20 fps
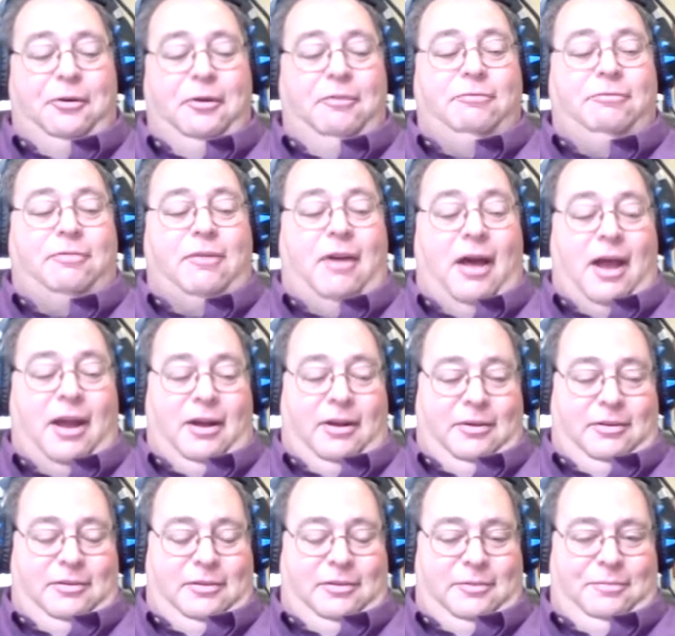And
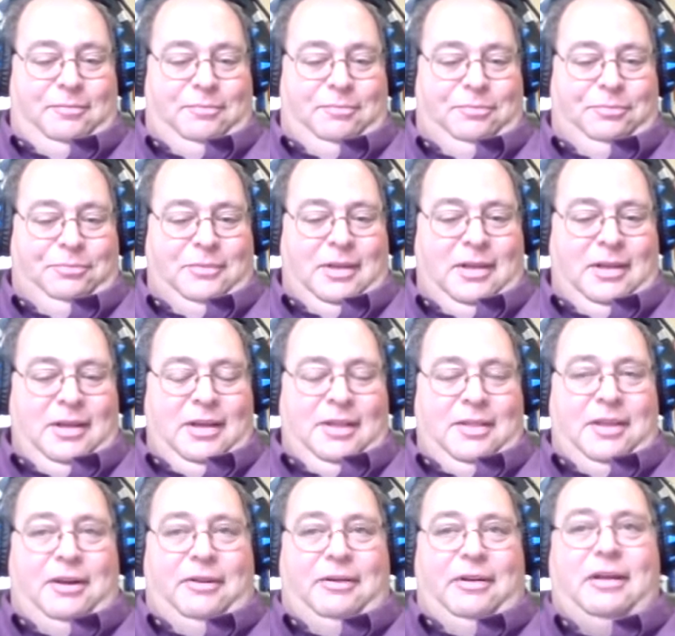the memo he
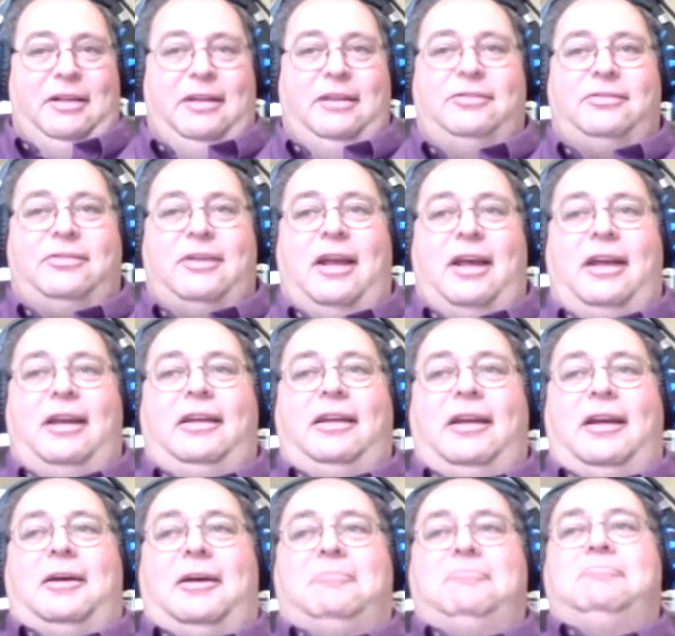sent out by
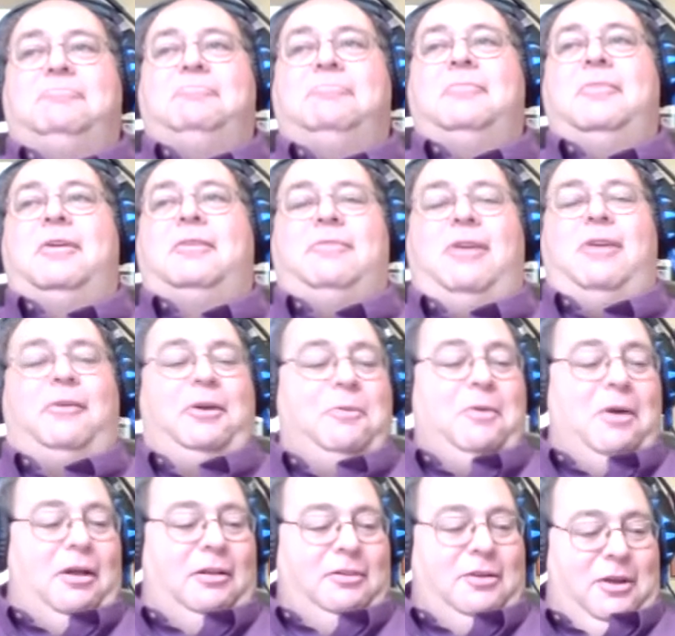email to his boss
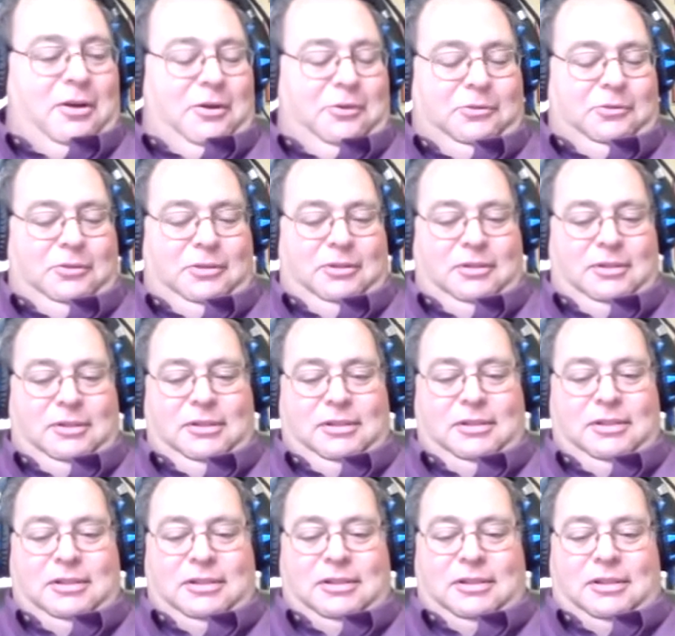uh,
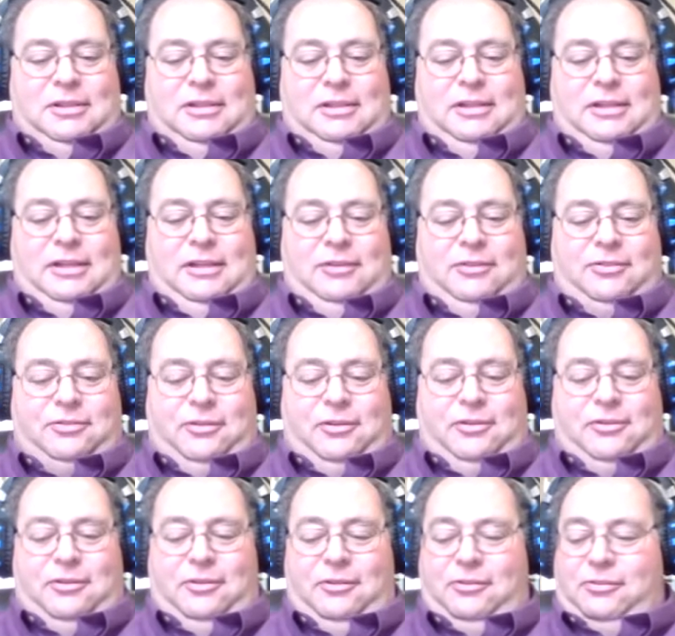basically
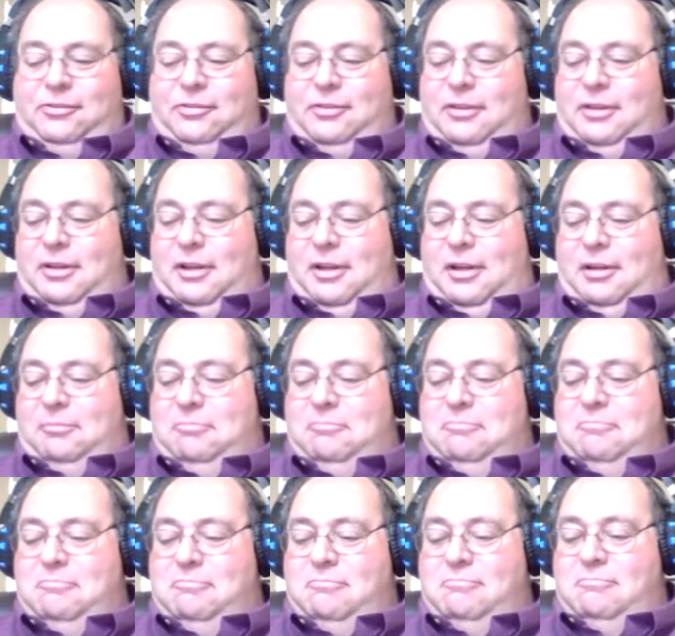uh,
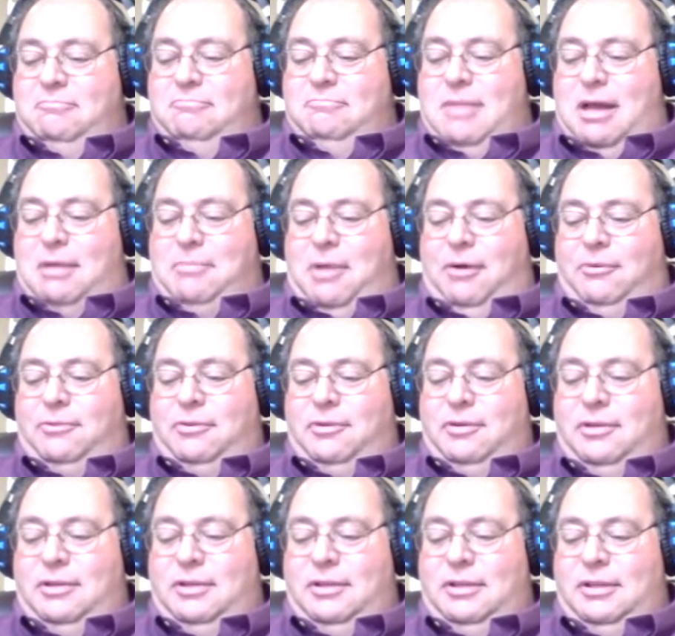said,
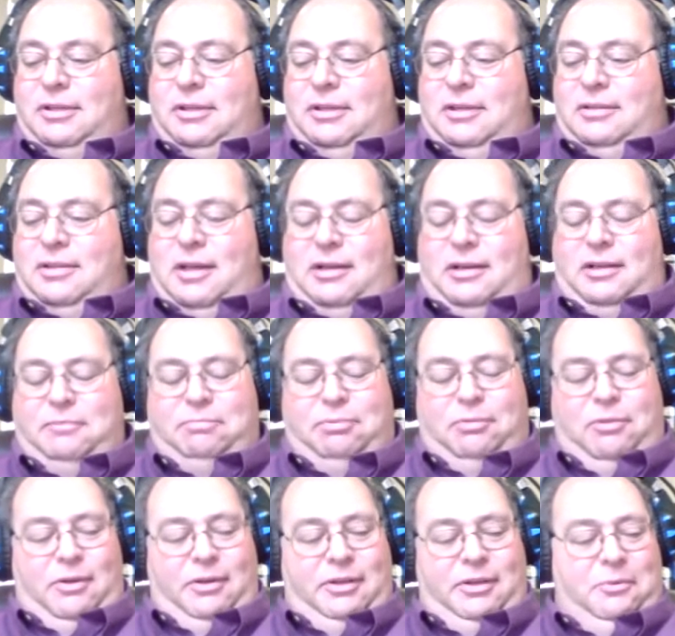please see attached
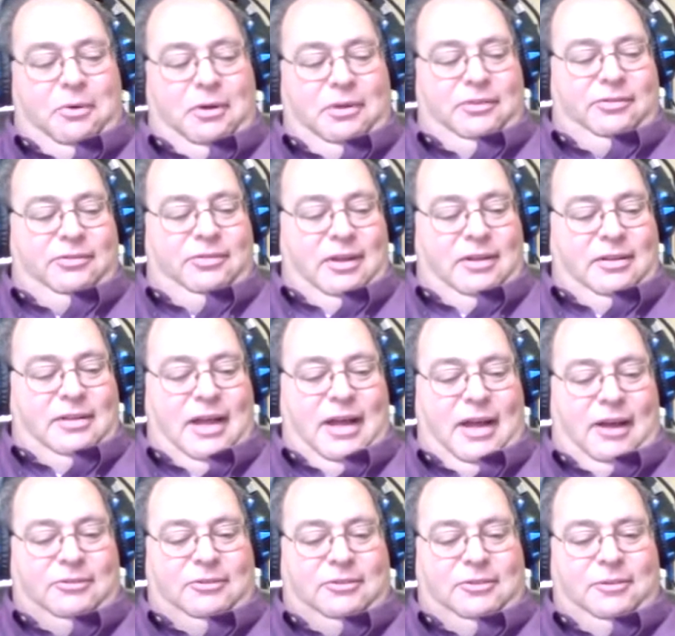my letter of
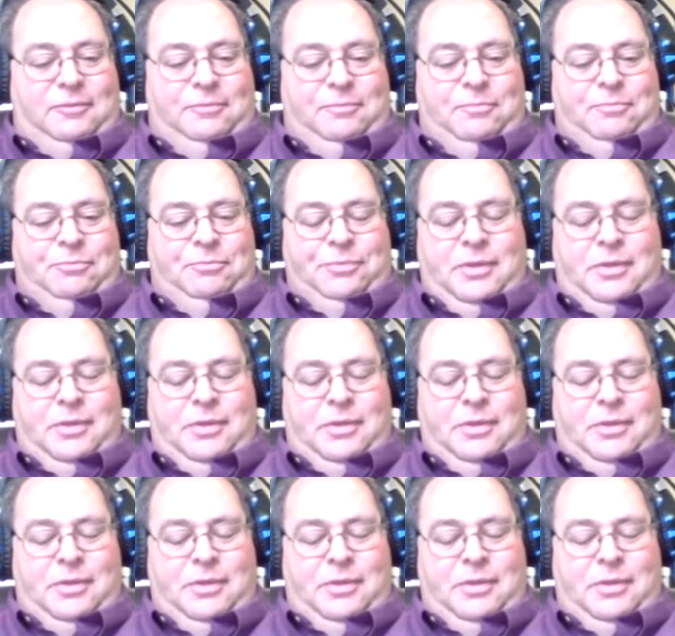resignation.